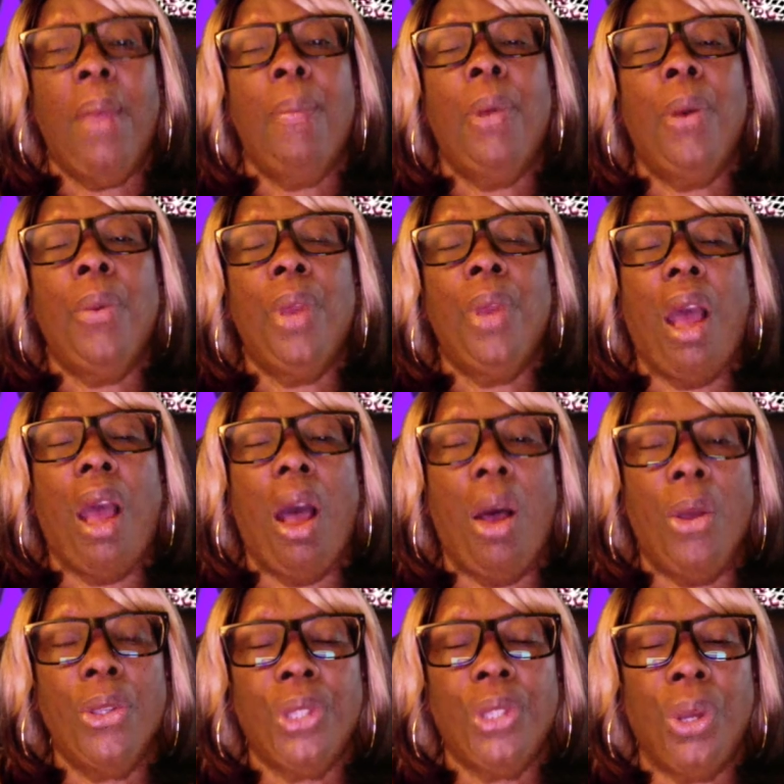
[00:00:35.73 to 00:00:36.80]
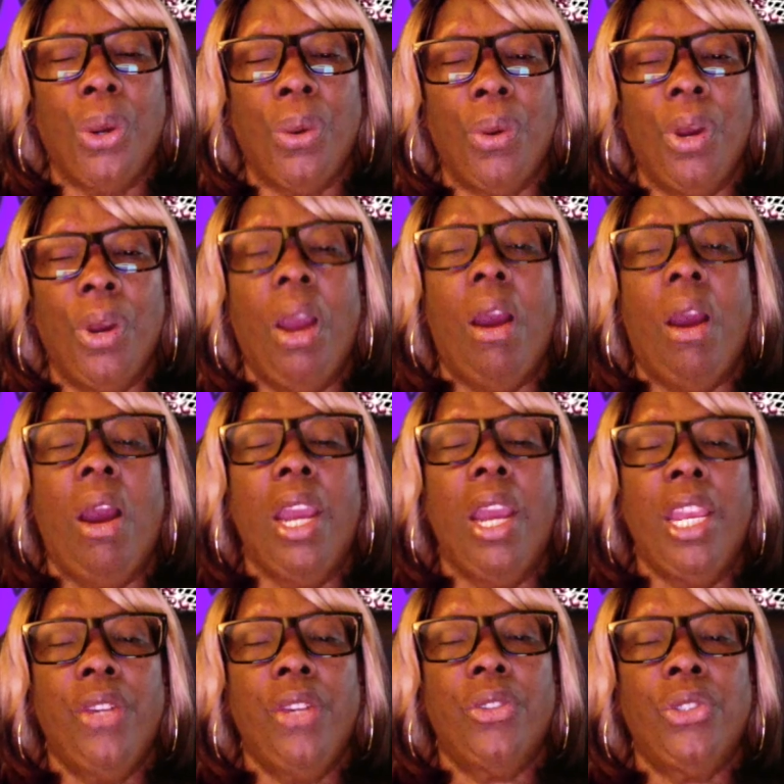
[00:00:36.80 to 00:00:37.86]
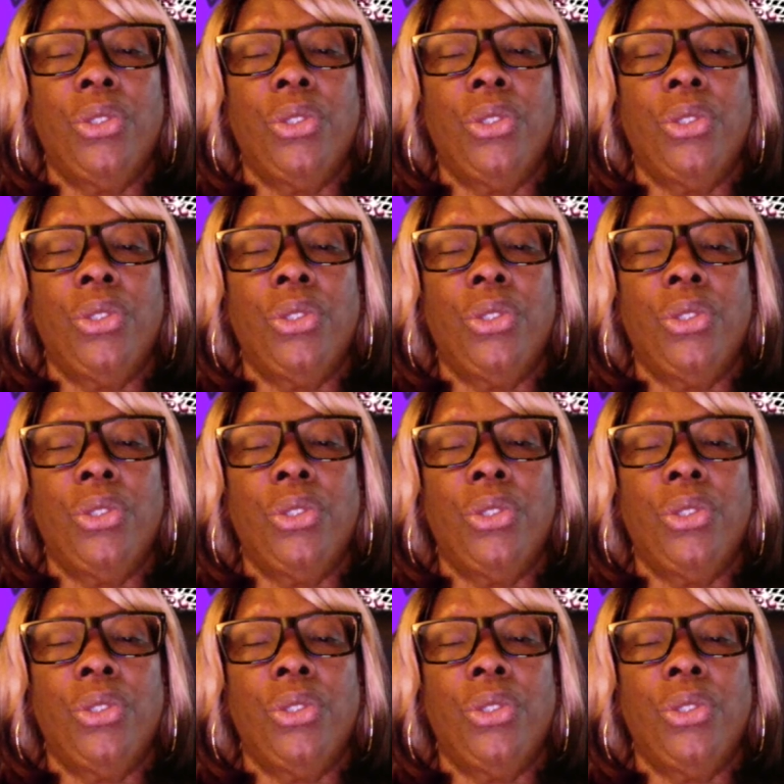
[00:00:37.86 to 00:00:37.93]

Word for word: but we also are here